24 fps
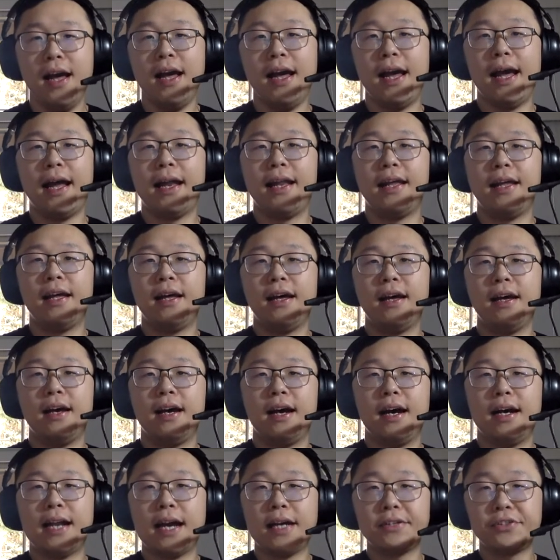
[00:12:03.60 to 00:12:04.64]
And
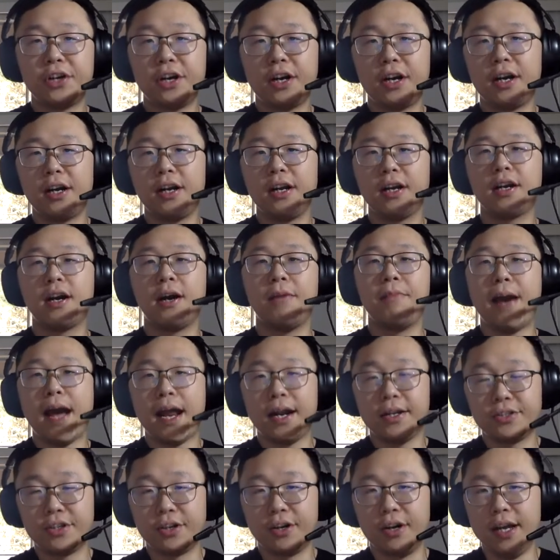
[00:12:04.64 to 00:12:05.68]
another
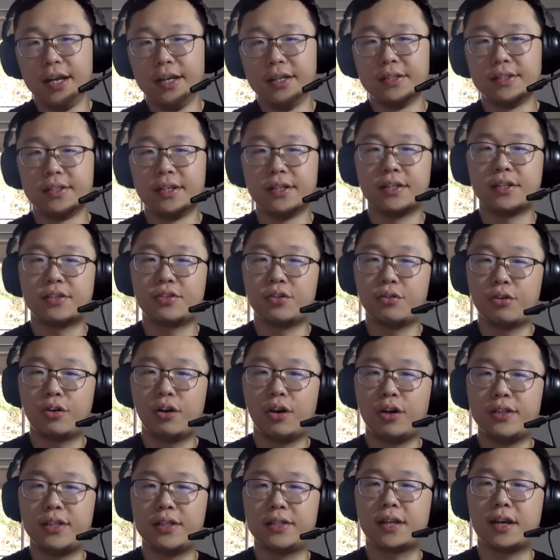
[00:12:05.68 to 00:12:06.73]
competitor is the
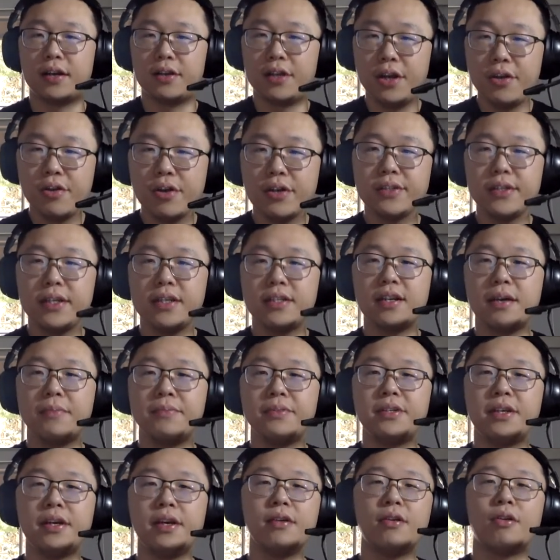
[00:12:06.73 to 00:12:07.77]
so-called discontinuous
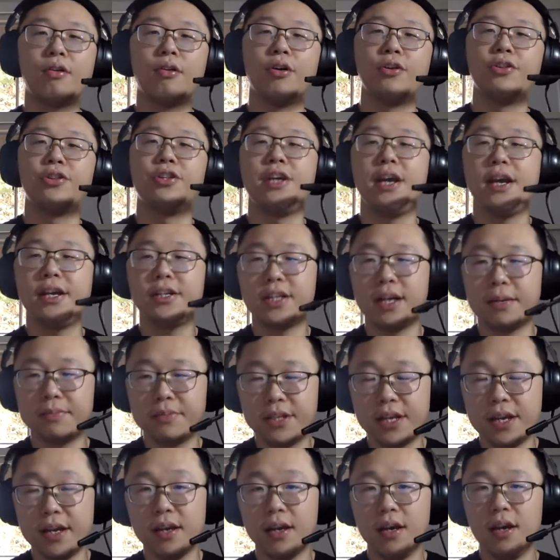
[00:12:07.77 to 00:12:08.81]
HMC or
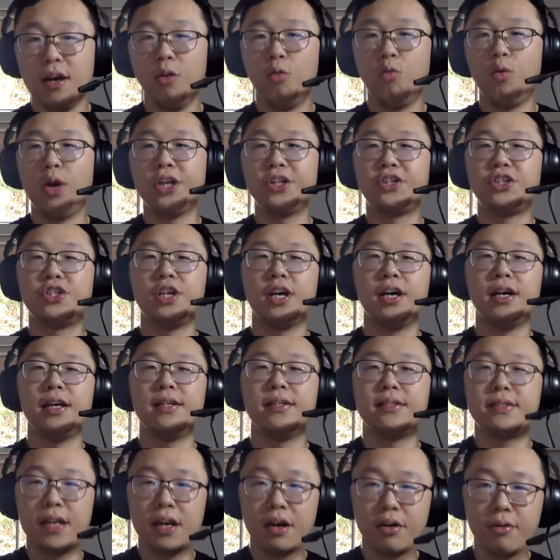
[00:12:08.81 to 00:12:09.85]
DHMC, which in
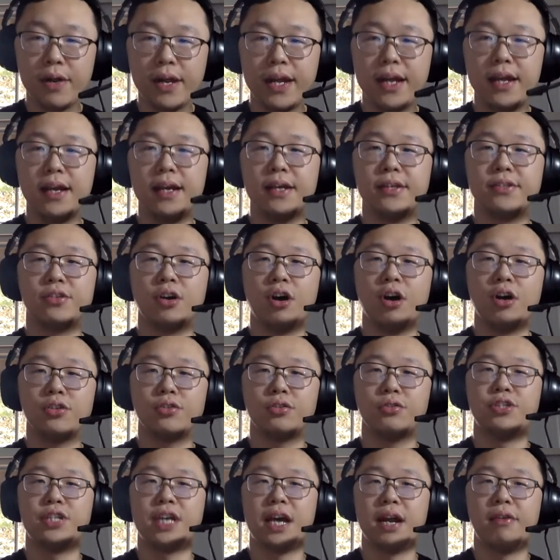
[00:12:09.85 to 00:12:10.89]
theory is
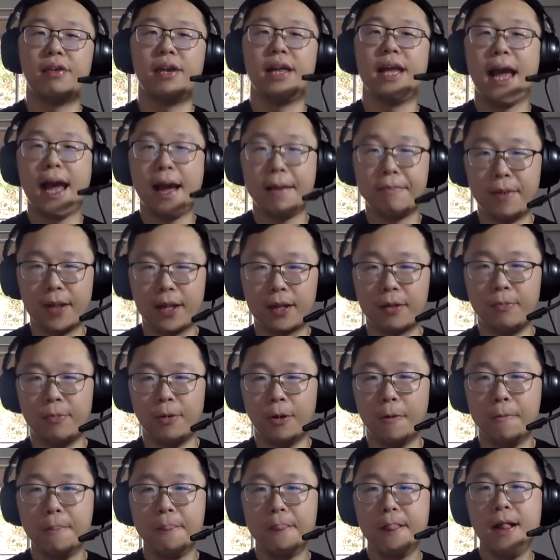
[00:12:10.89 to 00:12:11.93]
also generally
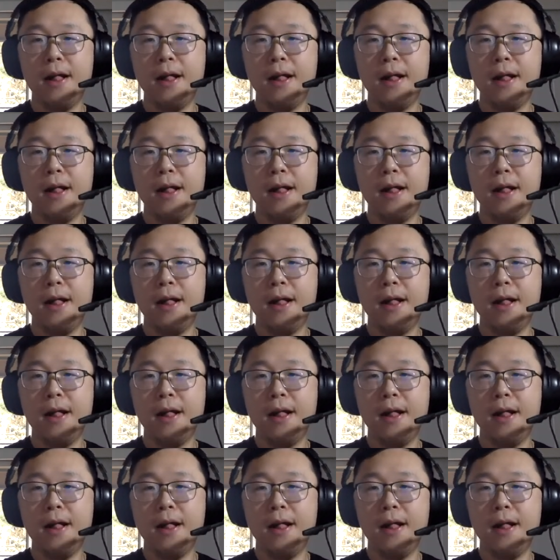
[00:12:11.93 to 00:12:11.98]
applicable.